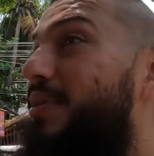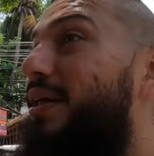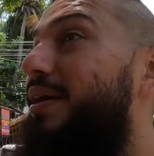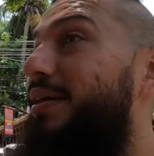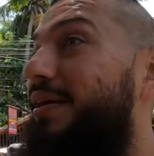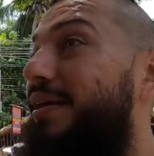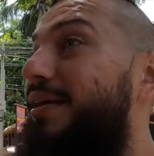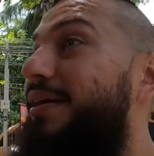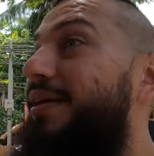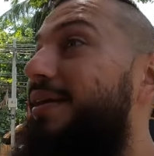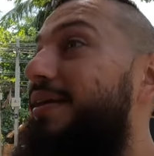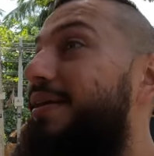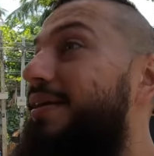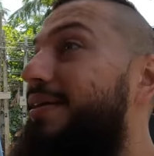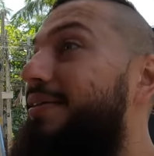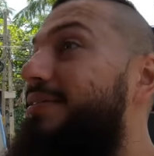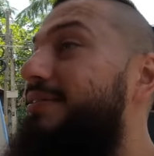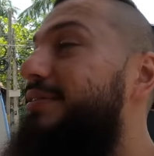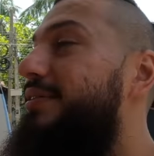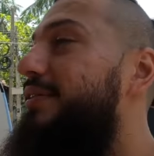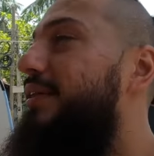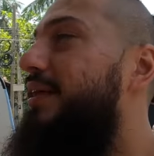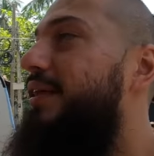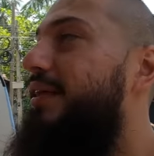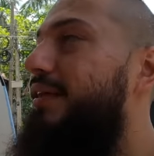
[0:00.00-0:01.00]
Yeah,
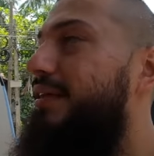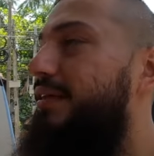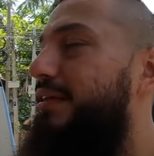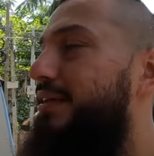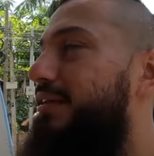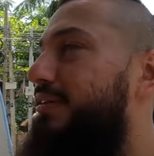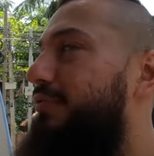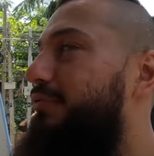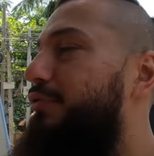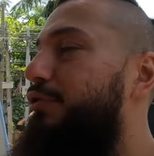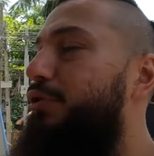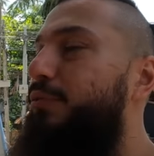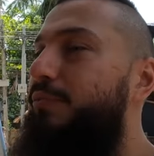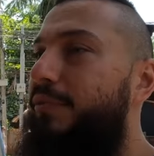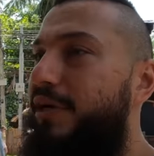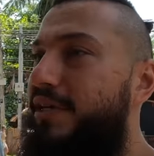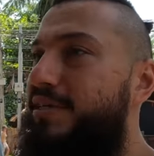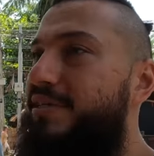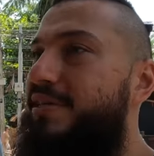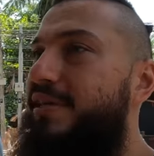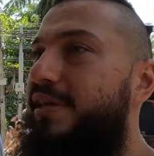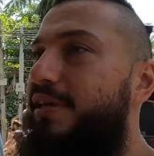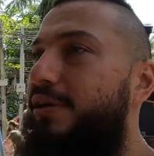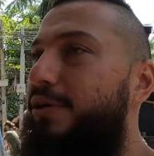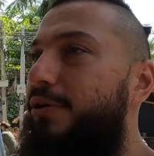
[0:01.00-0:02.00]
like a few
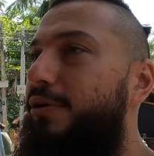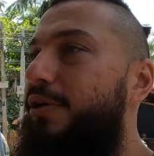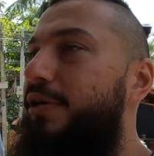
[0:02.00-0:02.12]
months ago,